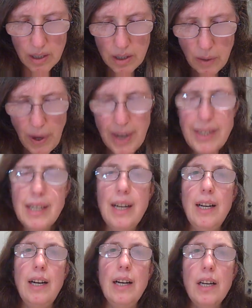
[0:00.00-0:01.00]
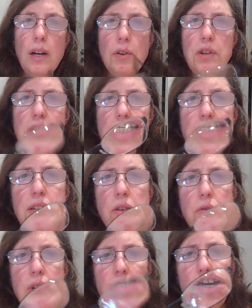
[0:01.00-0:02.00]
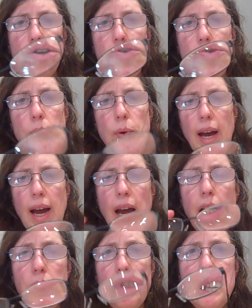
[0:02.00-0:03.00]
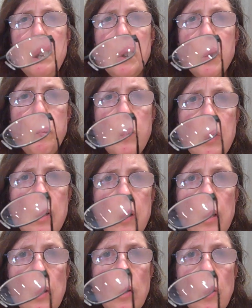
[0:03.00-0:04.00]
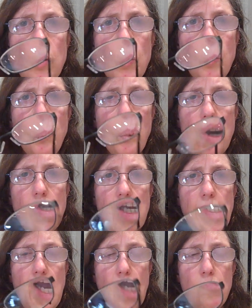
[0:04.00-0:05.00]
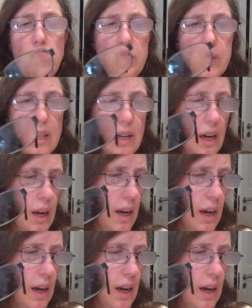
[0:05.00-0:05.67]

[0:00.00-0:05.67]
So I honestly don't know how these will work out.